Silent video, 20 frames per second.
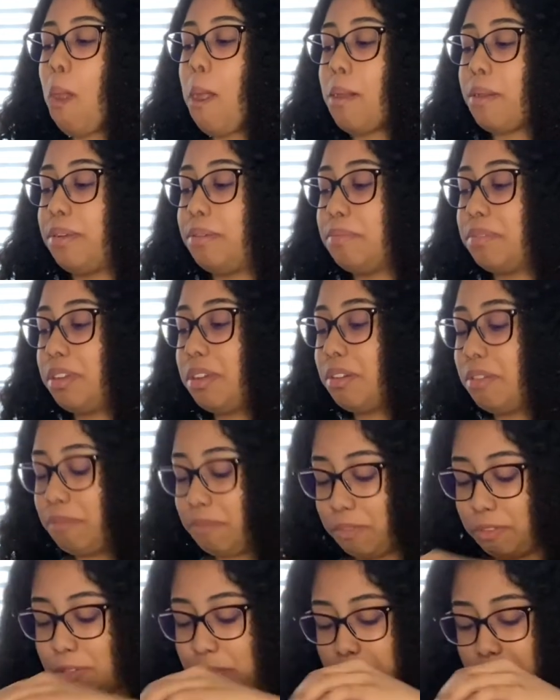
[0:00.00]
I keep saying I'm
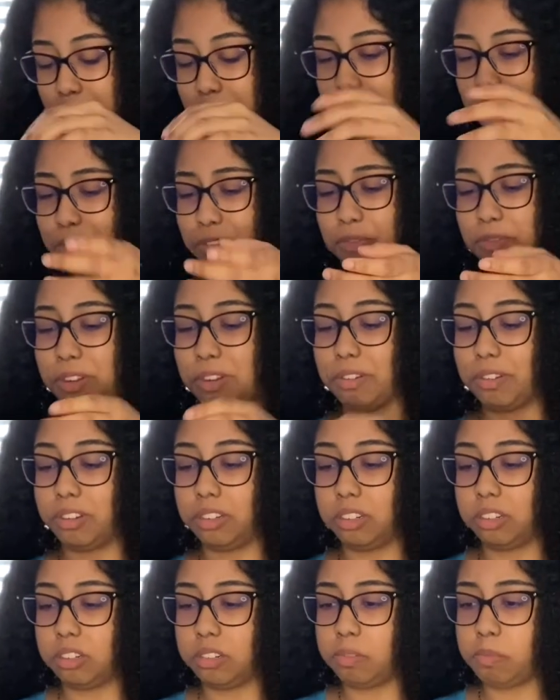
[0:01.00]
blue, but I'm just over here
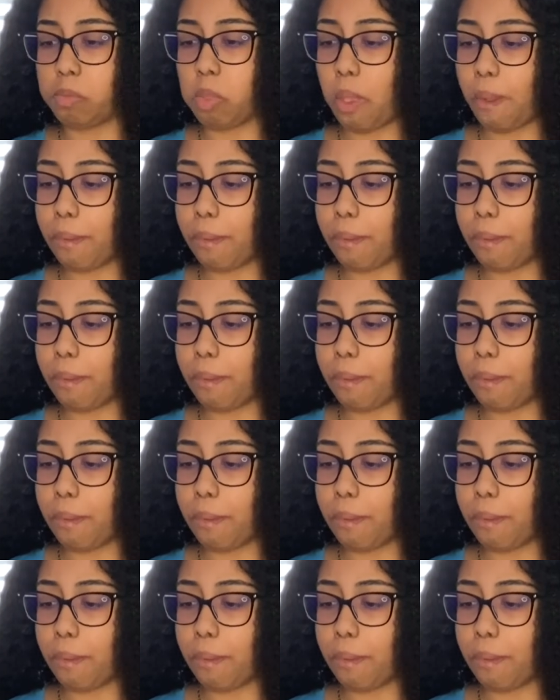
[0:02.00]
eating.